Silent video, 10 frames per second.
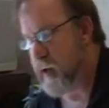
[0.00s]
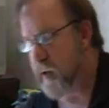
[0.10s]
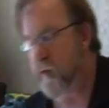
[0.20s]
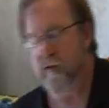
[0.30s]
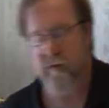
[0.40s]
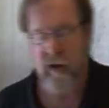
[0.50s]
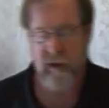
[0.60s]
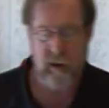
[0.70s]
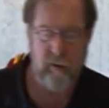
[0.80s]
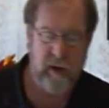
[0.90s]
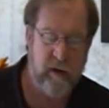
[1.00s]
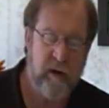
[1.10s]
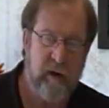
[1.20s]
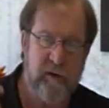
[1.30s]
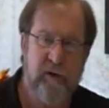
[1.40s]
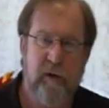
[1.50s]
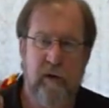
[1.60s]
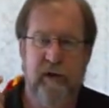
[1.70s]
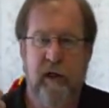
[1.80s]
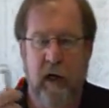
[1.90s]
Not worth fussing about, and it
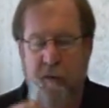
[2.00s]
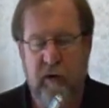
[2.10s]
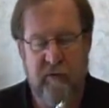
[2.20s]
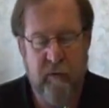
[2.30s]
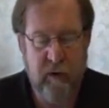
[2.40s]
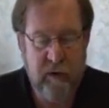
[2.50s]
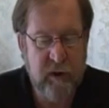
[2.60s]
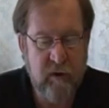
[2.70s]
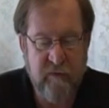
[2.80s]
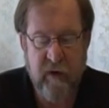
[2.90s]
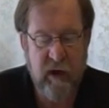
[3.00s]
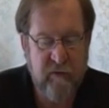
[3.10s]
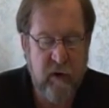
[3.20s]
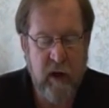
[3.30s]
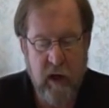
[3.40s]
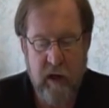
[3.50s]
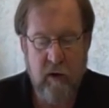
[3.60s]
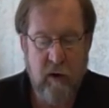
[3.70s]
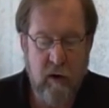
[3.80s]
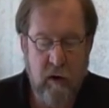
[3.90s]
shouldn't stop you from using your favorite
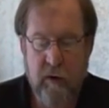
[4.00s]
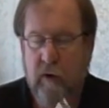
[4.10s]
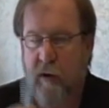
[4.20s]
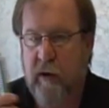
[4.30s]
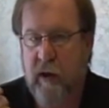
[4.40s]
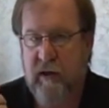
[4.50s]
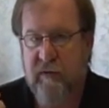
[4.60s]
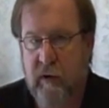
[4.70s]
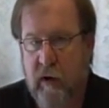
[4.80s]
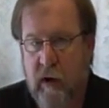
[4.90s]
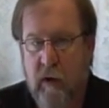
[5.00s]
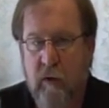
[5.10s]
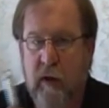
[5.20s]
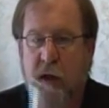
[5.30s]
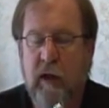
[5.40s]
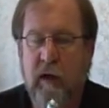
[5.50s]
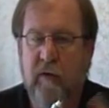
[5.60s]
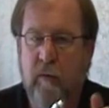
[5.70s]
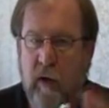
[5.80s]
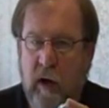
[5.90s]
atty or carto on the SVR or any
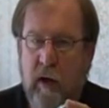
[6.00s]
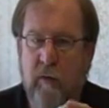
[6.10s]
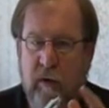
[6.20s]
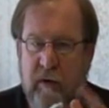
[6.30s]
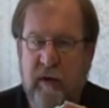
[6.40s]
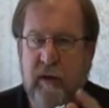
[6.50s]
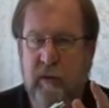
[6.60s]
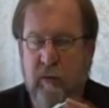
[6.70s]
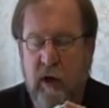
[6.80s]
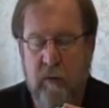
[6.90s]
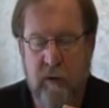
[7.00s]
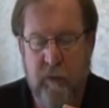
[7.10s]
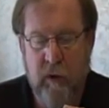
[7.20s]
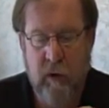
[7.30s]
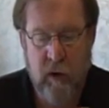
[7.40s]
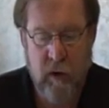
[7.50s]
other mod where this is a problem.